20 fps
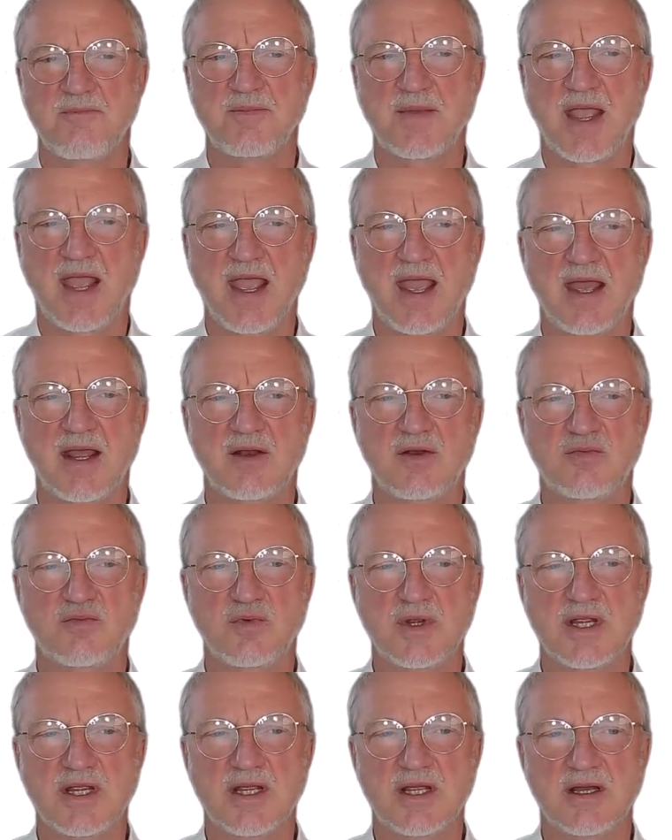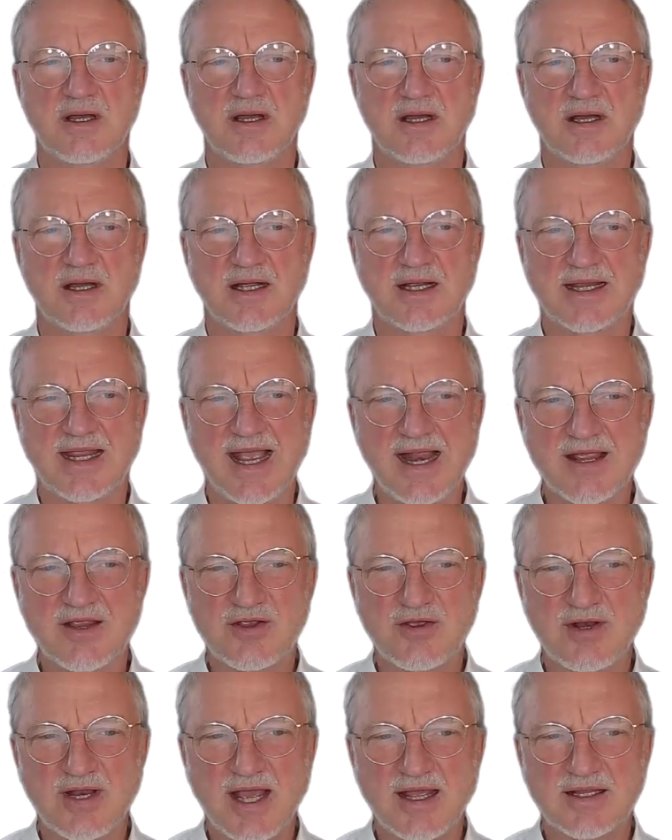and we
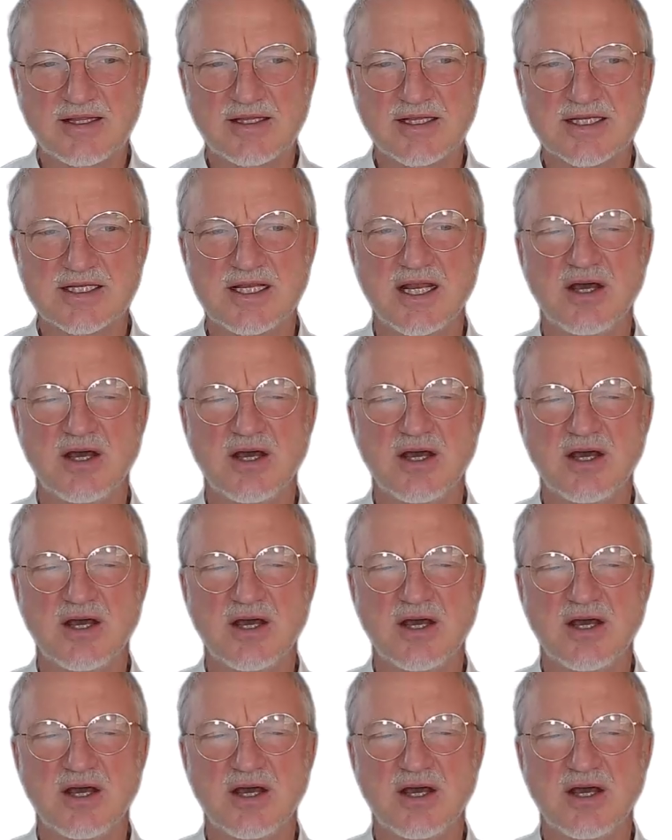calculate this